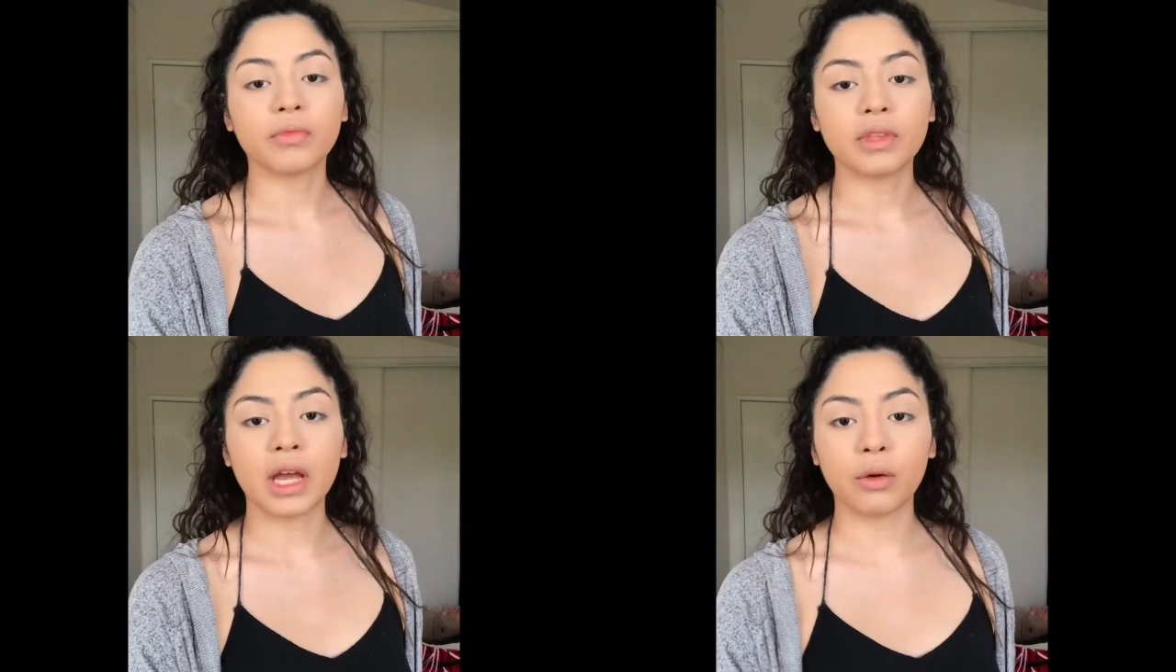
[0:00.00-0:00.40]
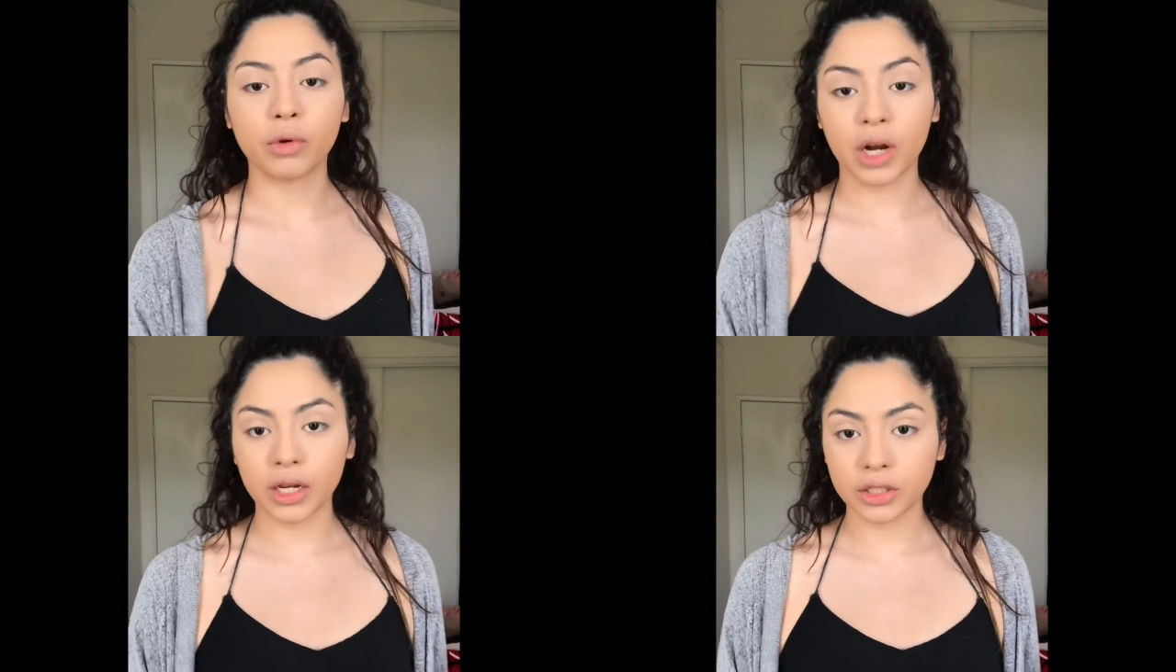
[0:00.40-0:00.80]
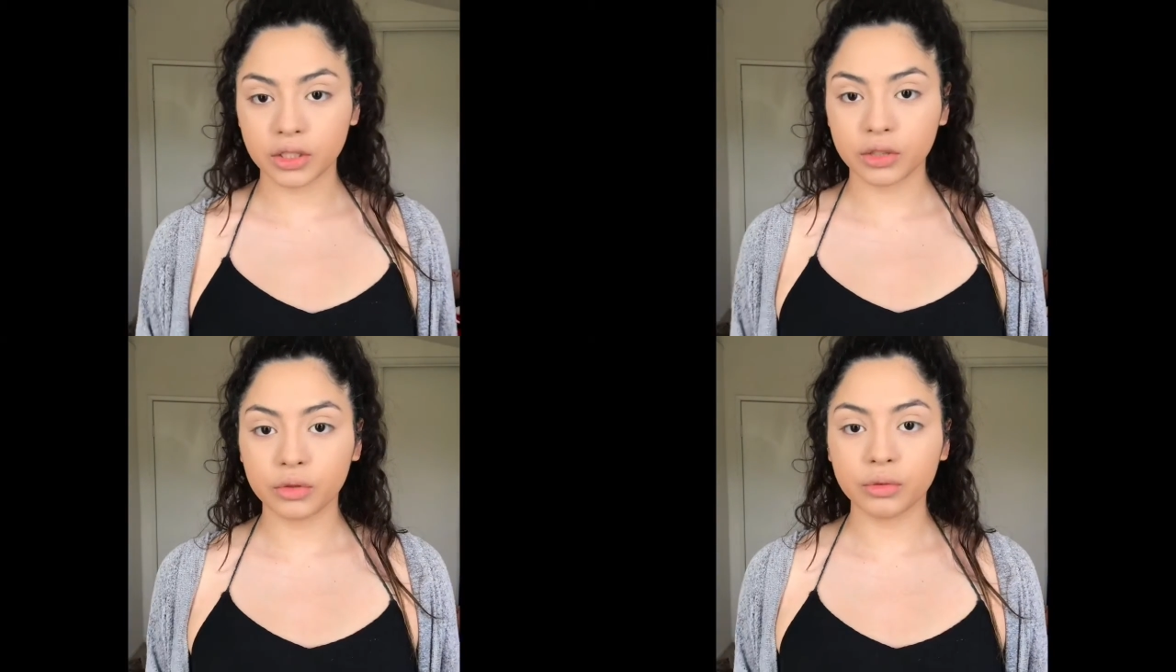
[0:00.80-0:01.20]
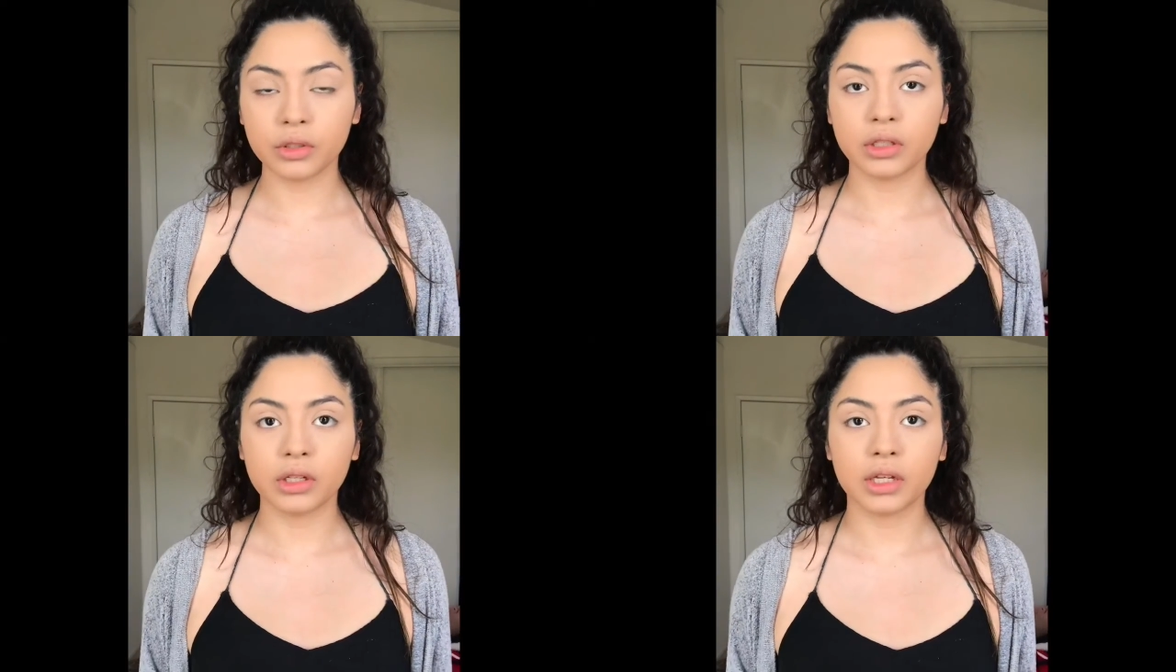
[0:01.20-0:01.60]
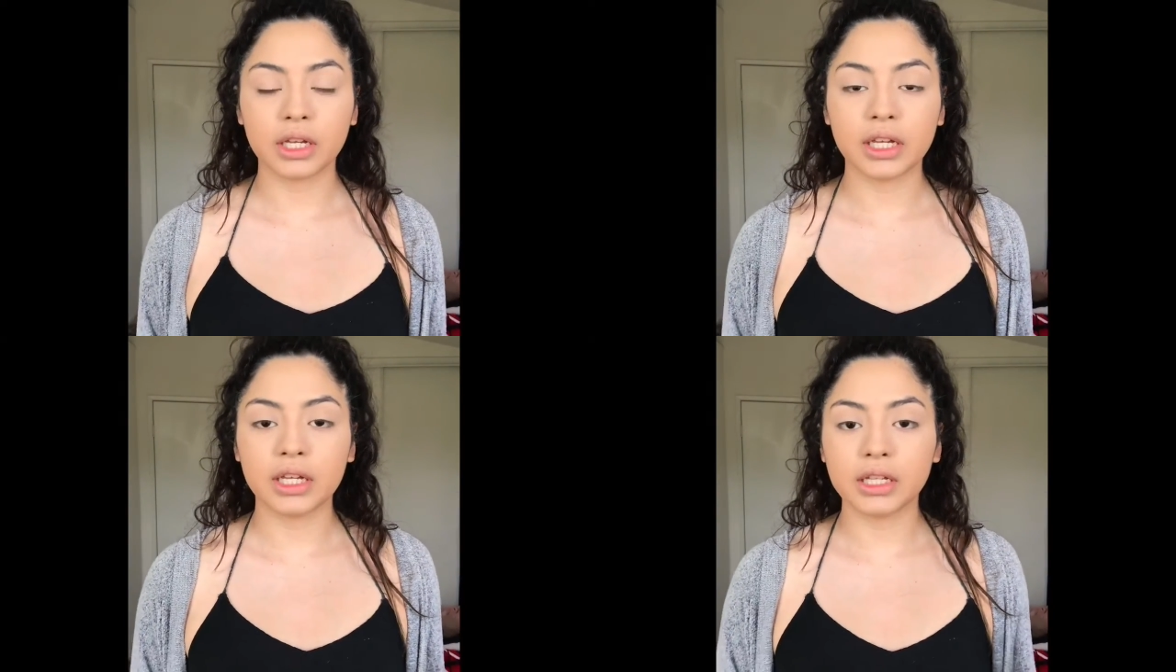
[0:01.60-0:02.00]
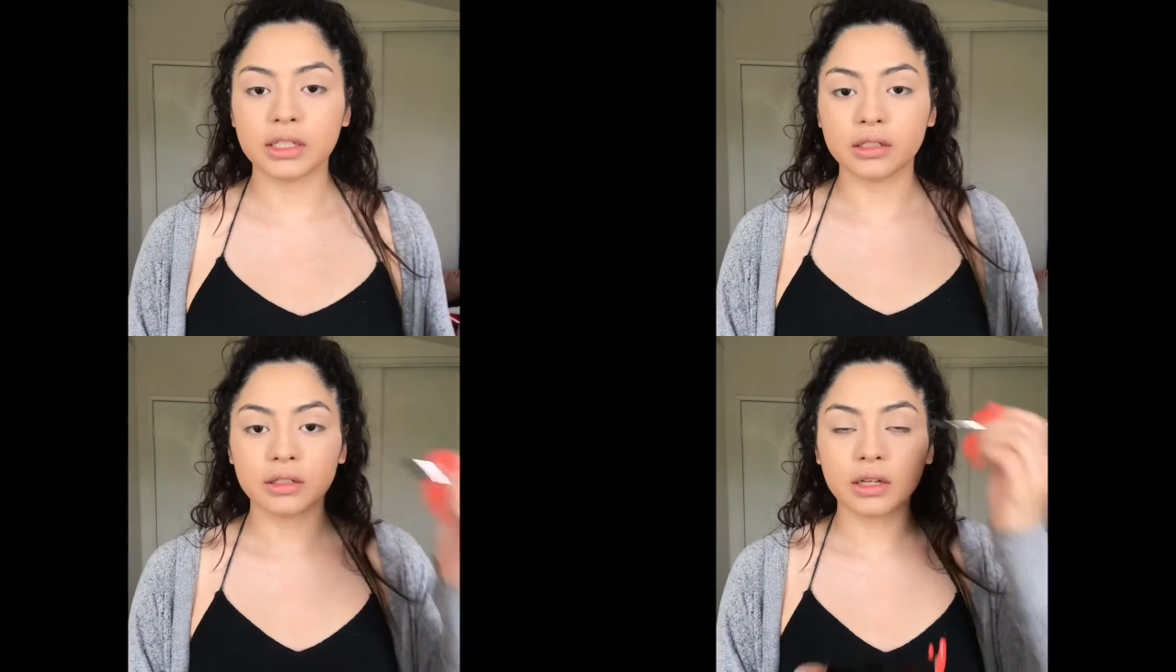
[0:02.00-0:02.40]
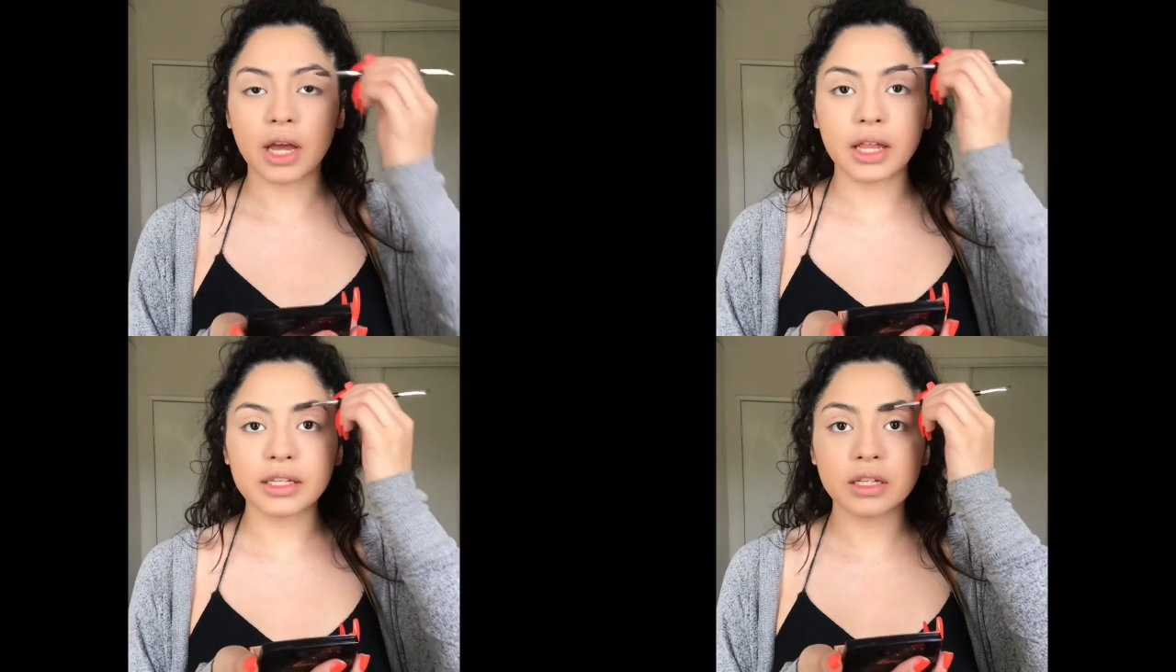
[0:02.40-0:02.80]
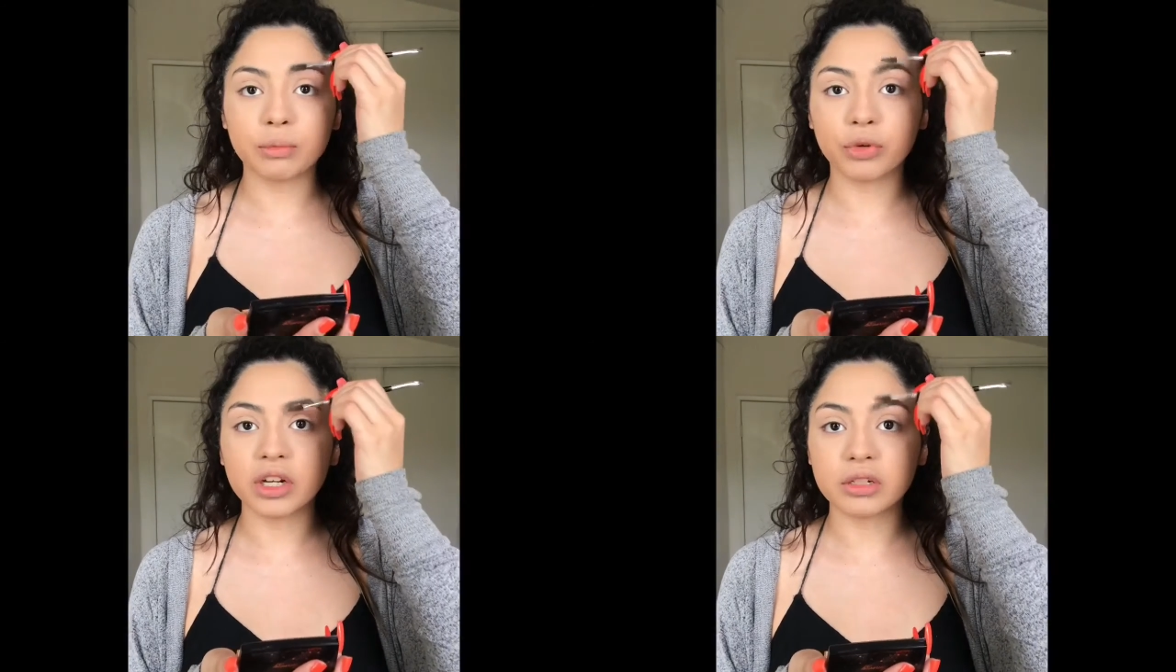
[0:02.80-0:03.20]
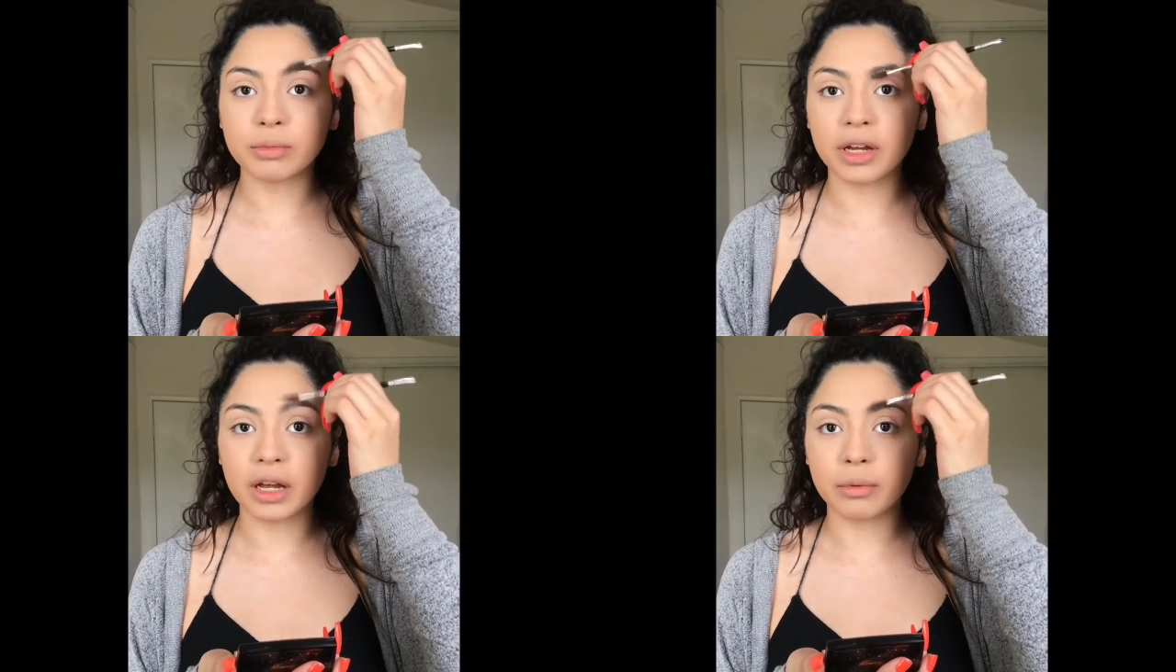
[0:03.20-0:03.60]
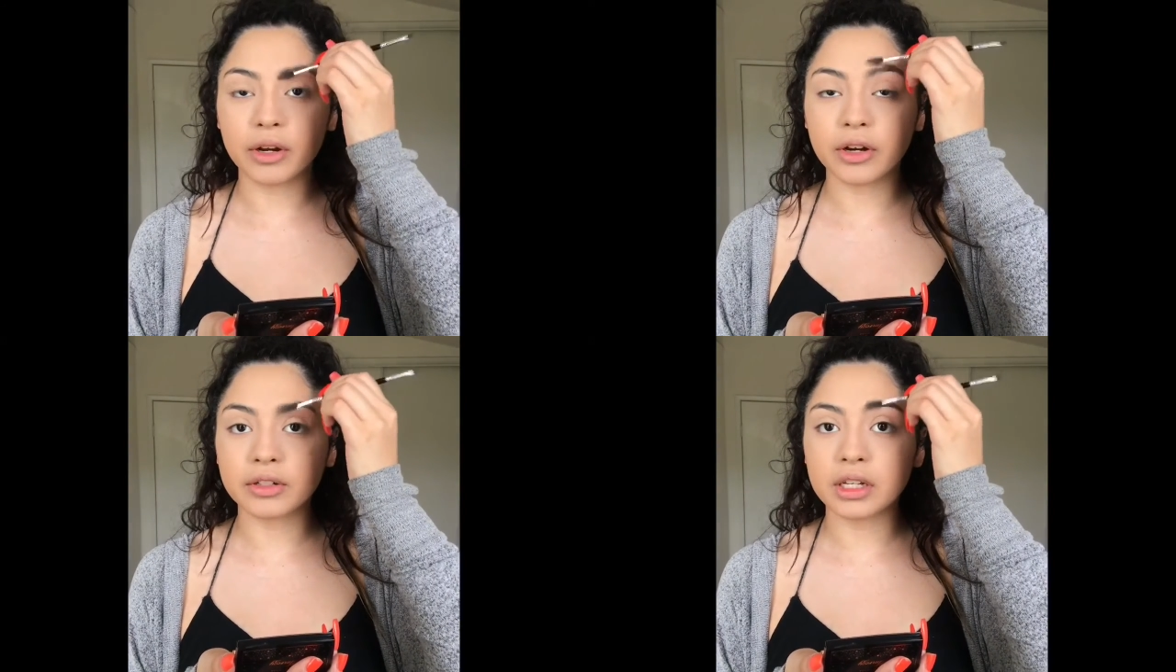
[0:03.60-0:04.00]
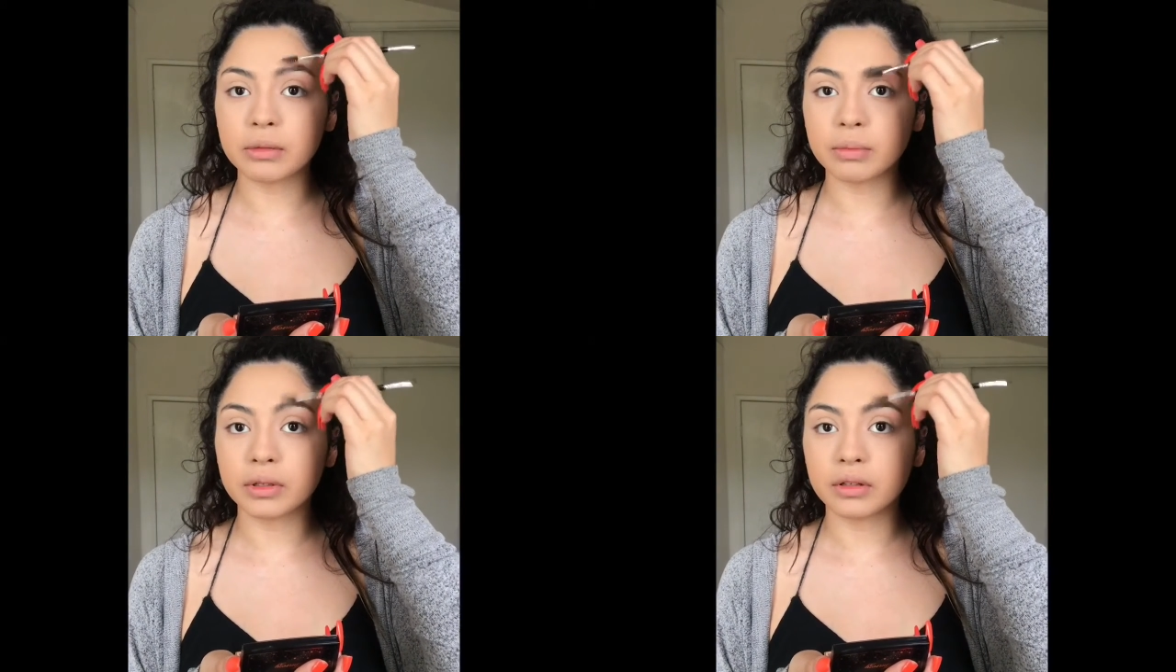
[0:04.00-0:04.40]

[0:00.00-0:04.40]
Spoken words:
Now what I do is I like to brush my eyebrow hairs up